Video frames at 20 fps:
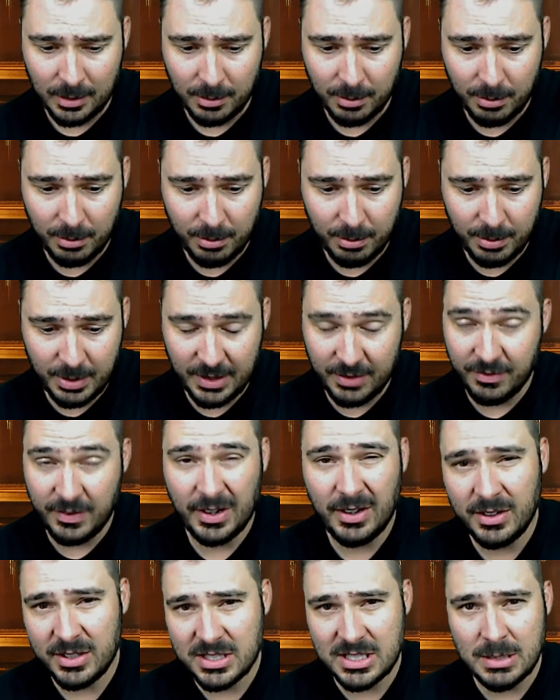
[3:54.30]
but a
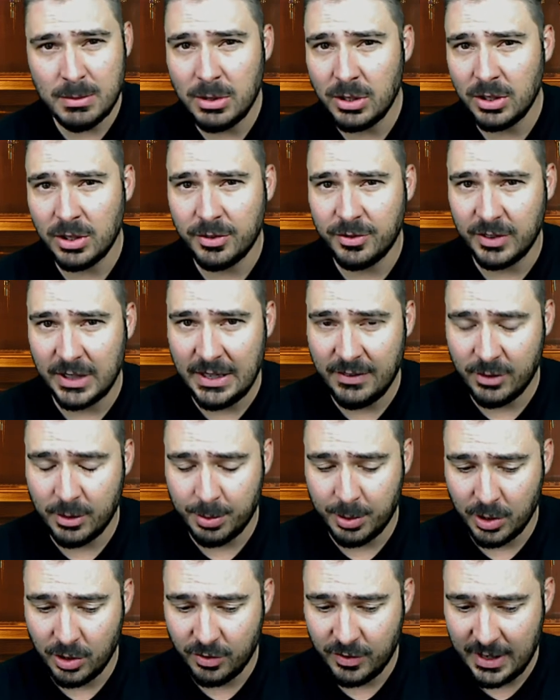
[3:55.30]
very similar flavor
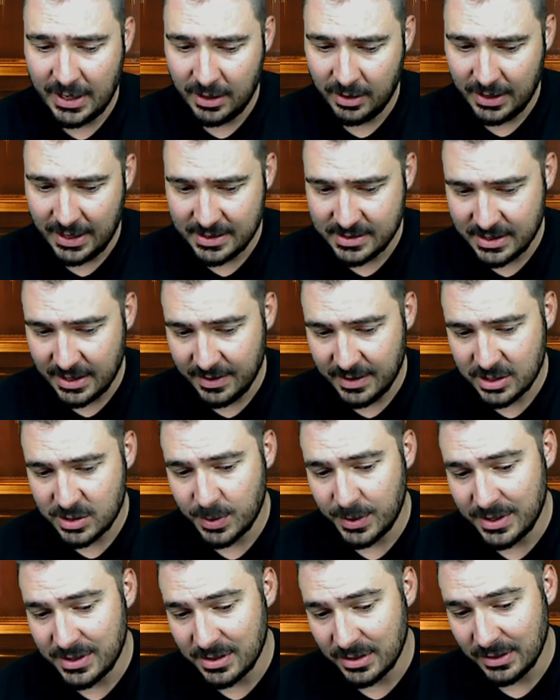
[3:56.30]
profile. I'd say this
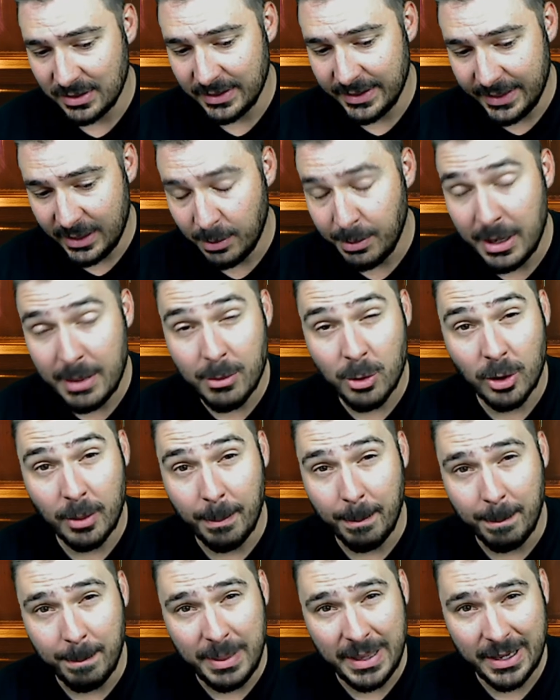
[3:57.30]
one is a little bit more
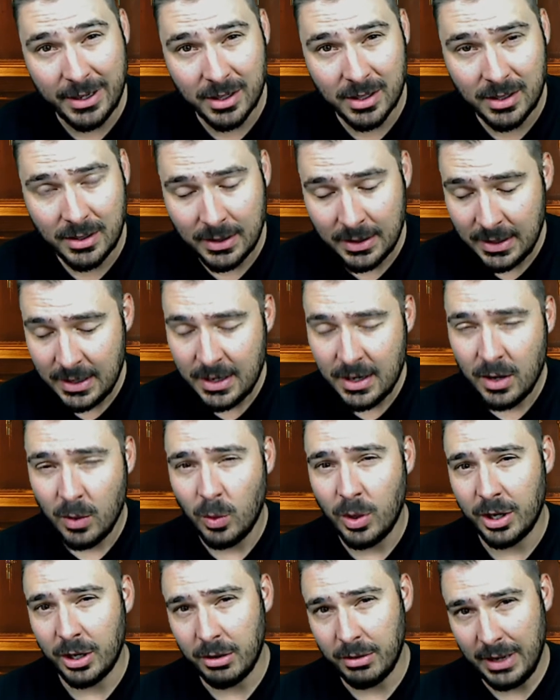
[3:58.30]
bitter,
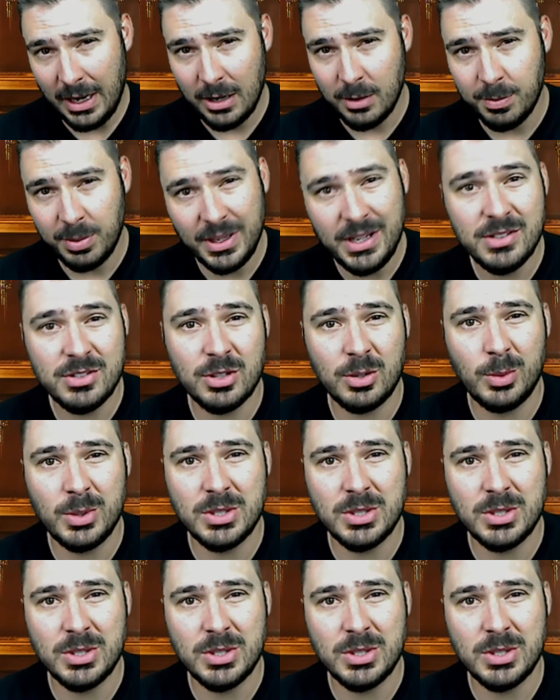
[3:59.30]
where Crowd Pleaser was a